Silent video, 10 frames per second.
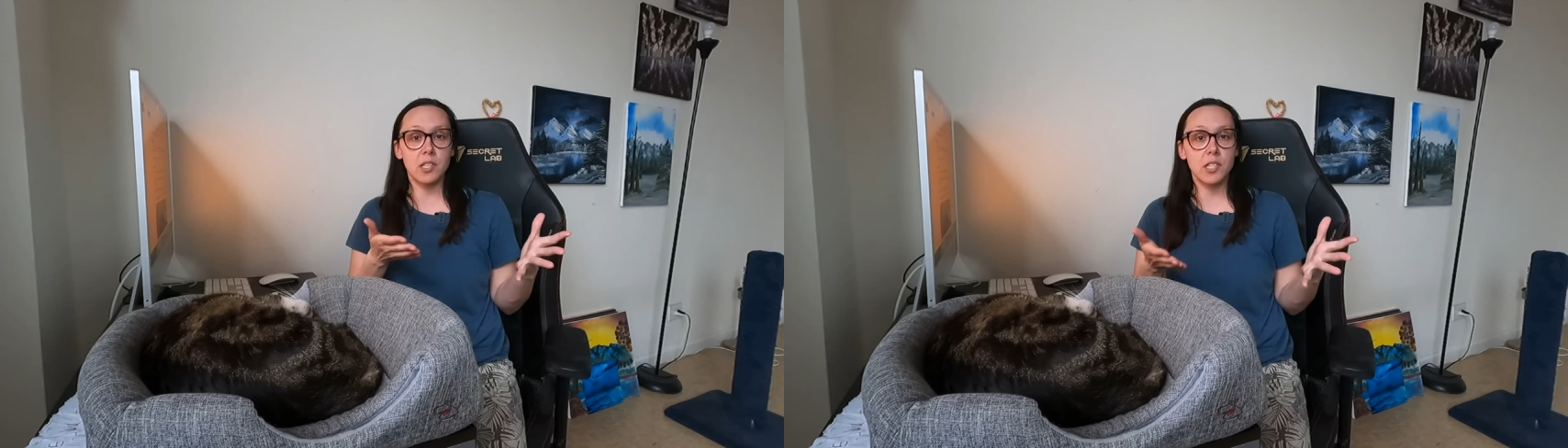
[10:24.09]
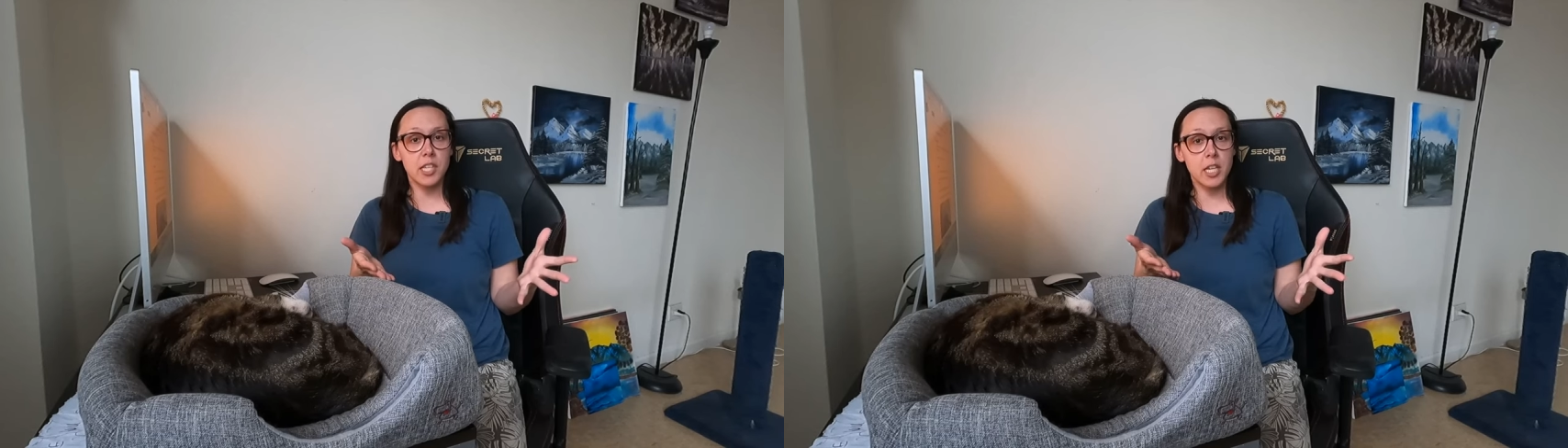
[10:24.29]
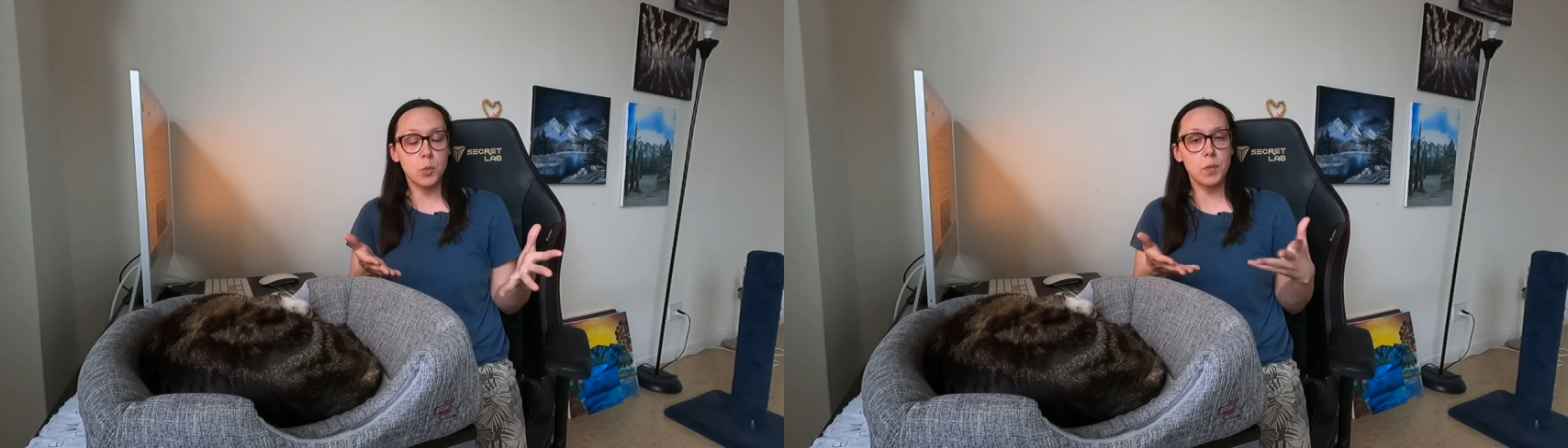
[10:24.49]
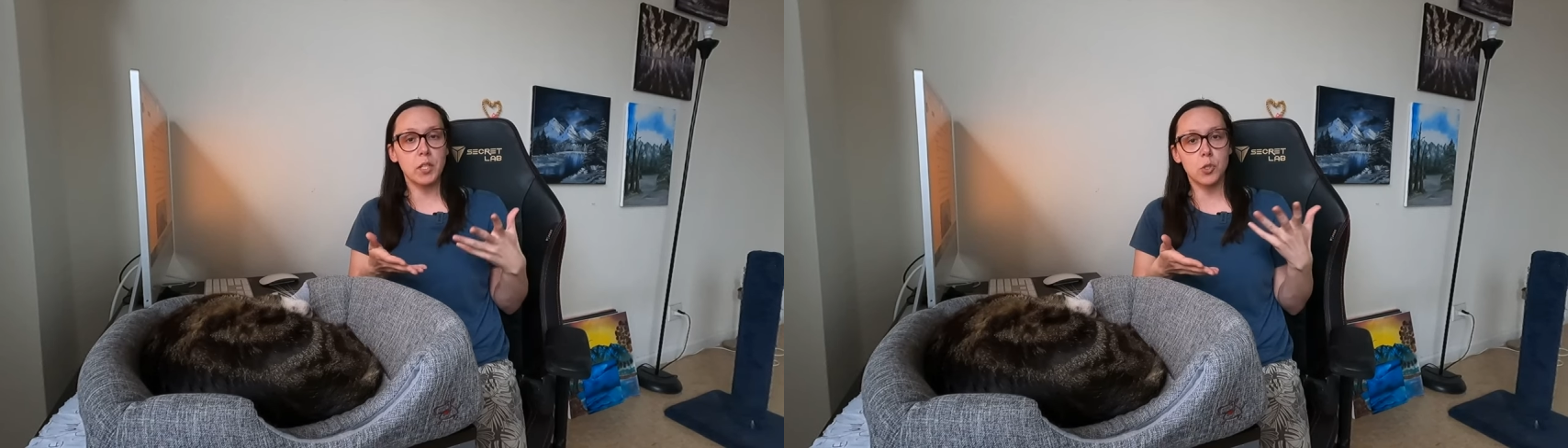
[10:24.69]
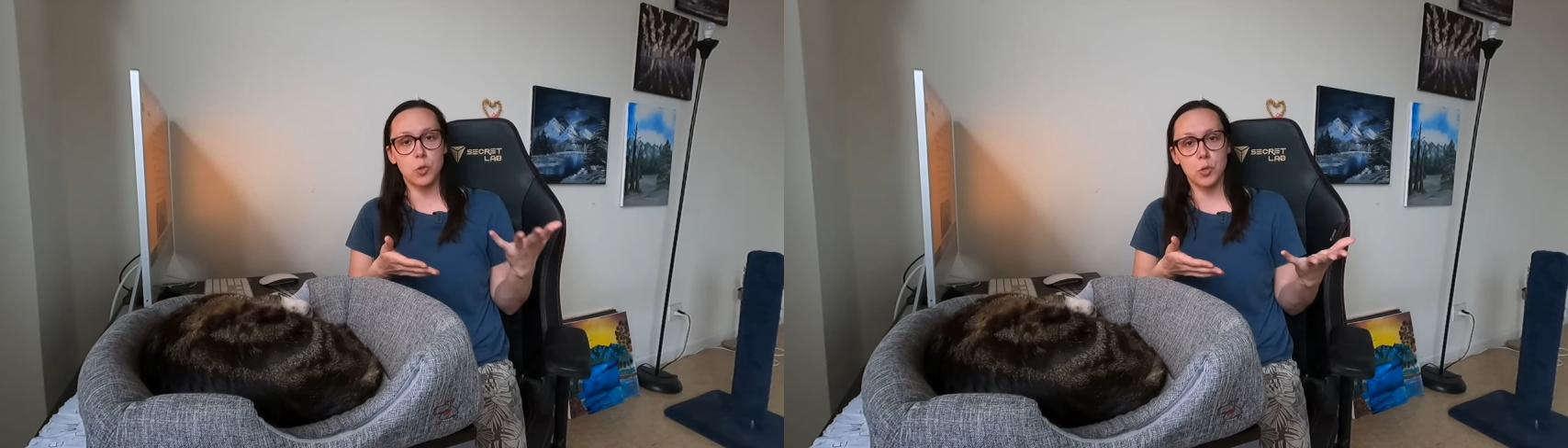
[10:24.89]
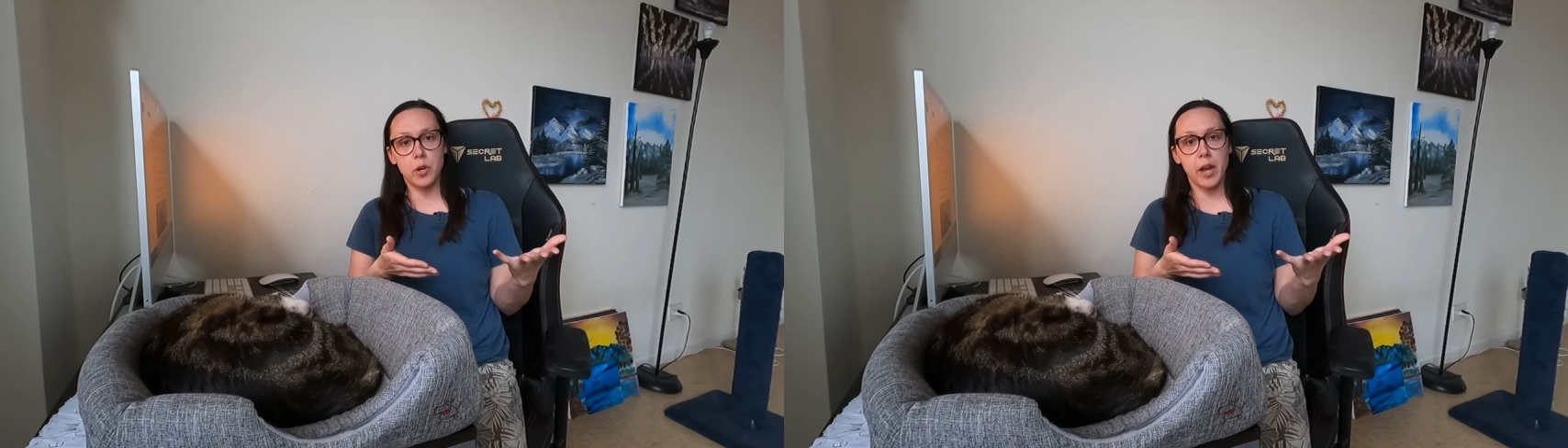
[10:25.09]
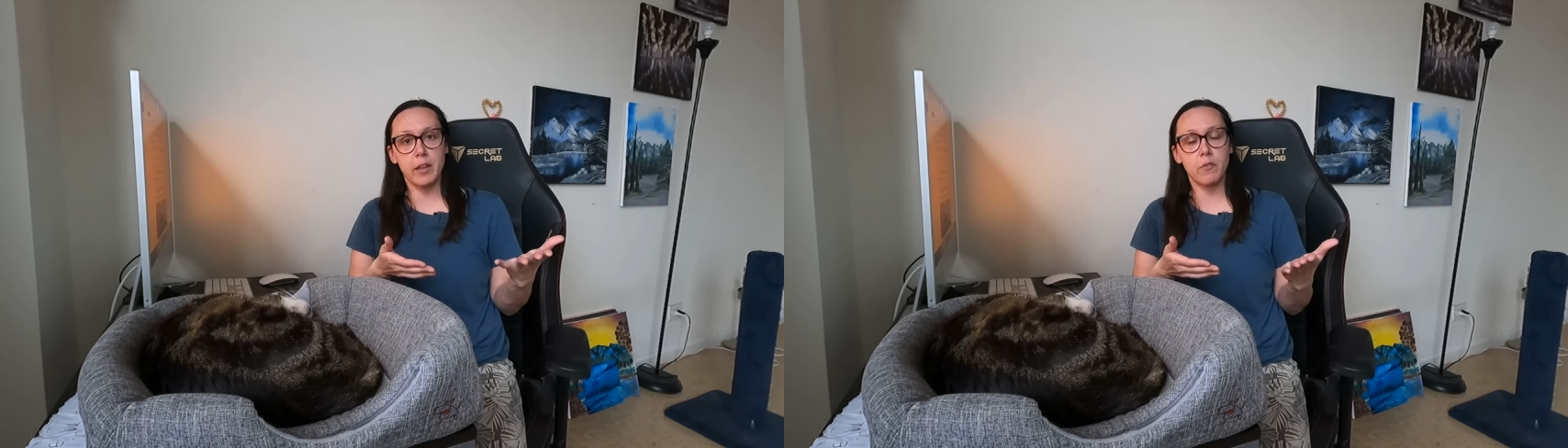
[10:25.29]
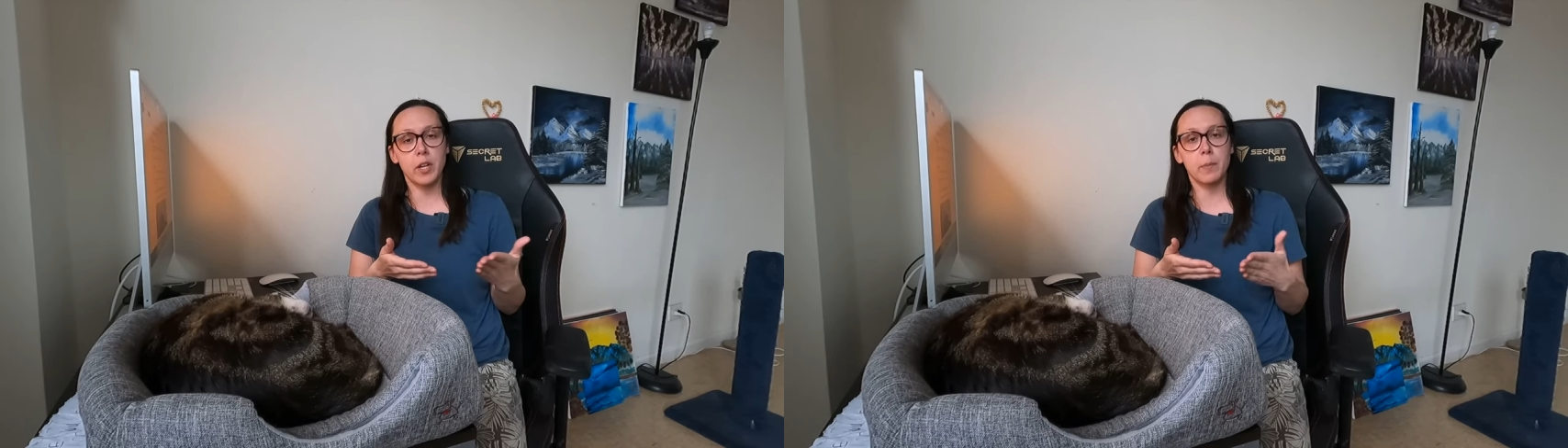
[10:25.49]
and seeds because those are
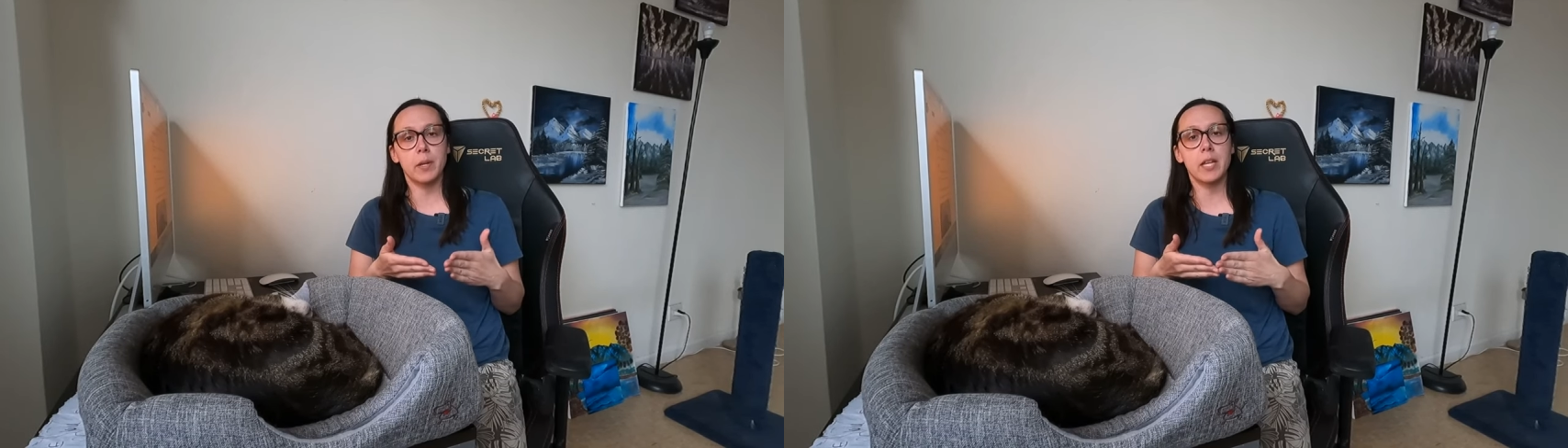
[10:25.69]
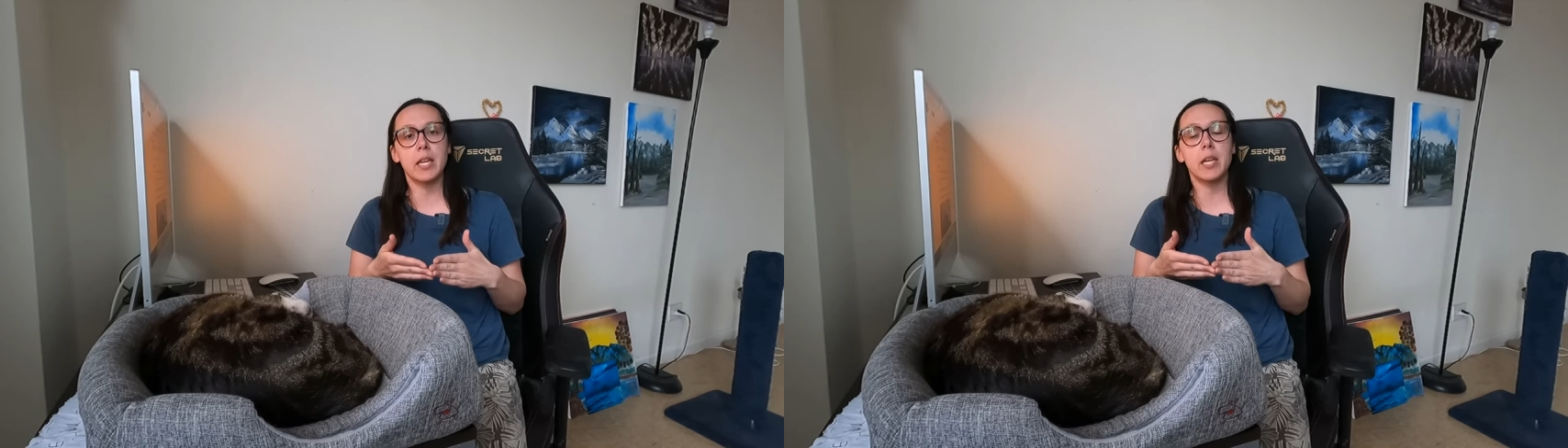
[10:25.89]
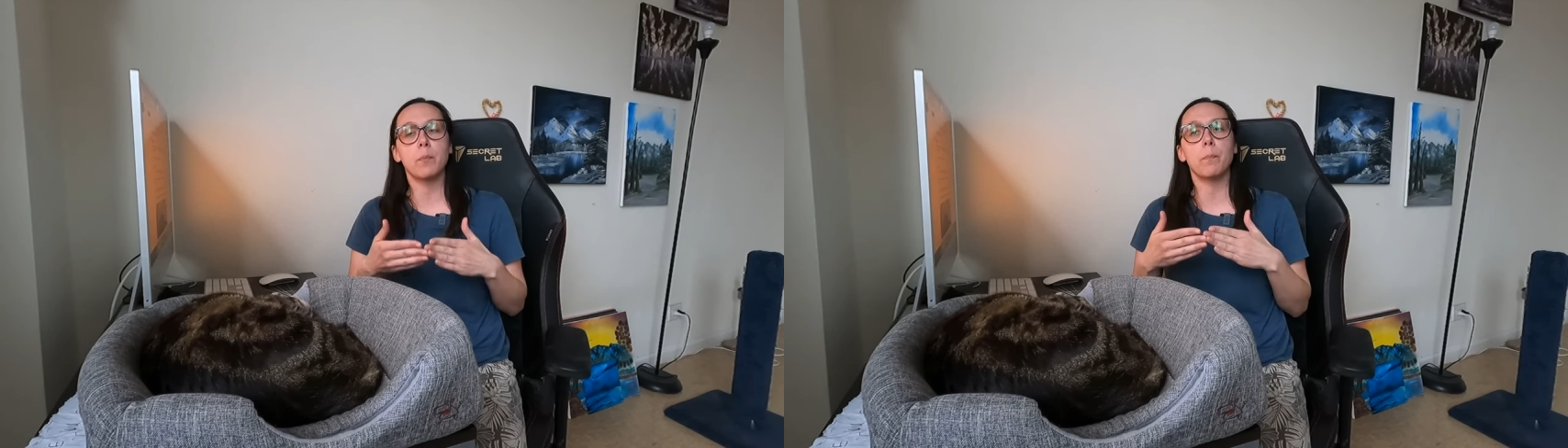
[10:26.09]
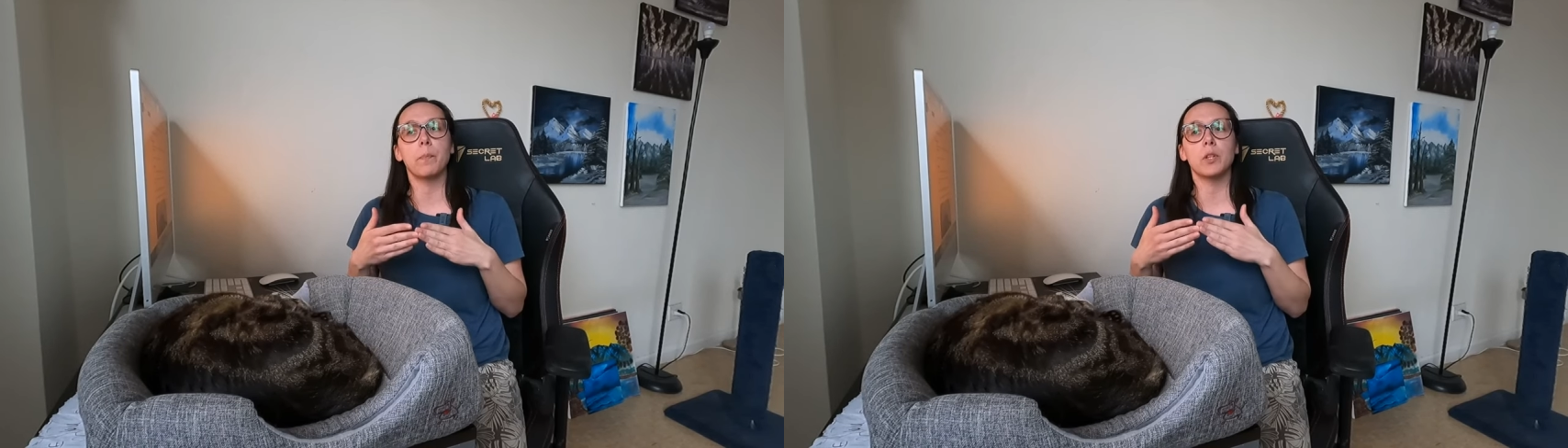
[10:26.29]
high in vitamin E,